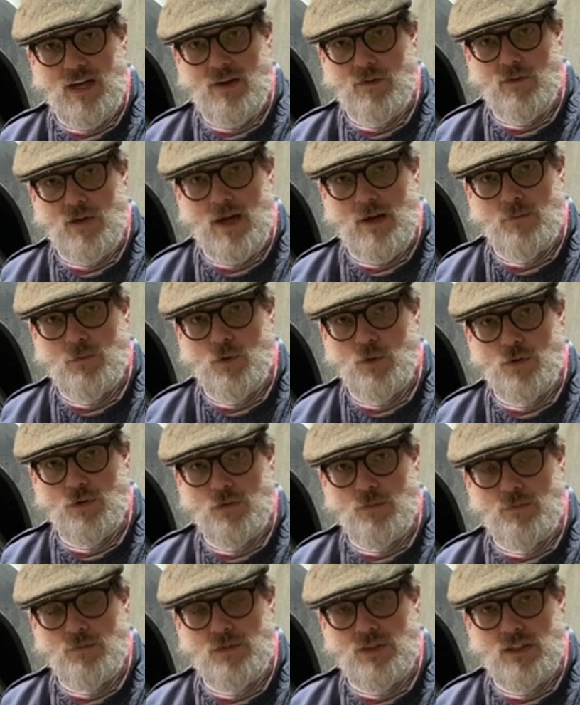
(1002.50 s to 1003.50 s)
and I'm good
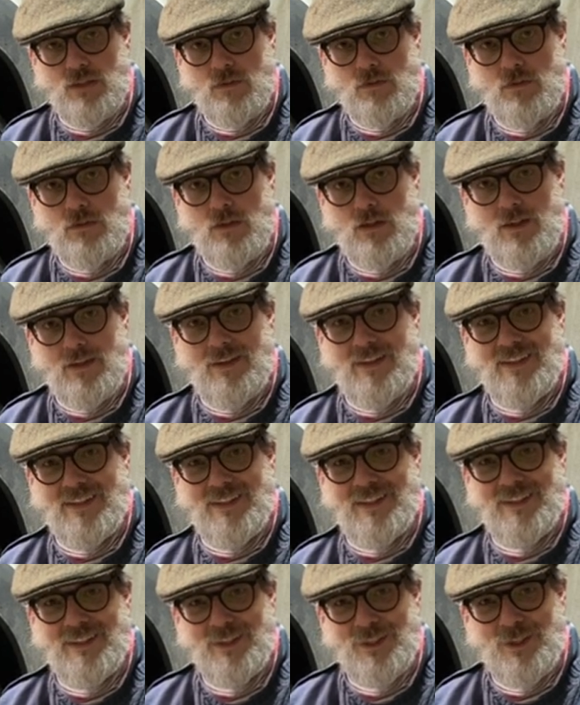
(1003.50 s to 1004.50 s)
up until
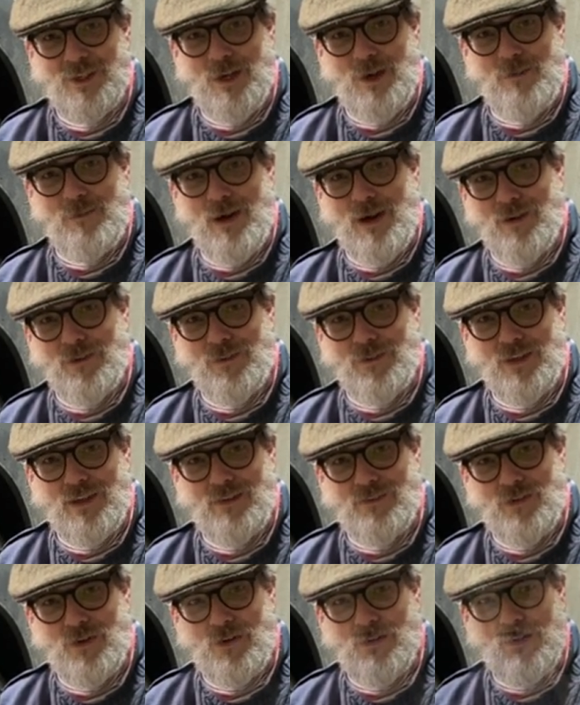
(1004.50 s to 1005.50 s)
about 3
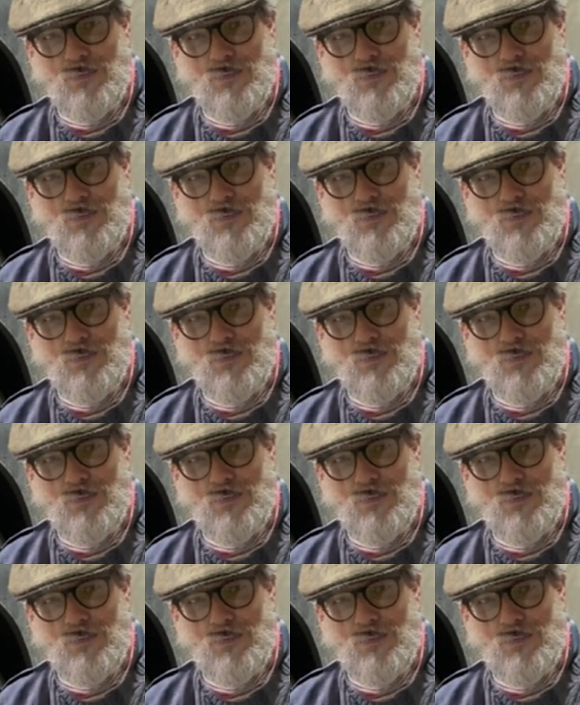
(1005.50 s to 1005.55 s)
or 4 in the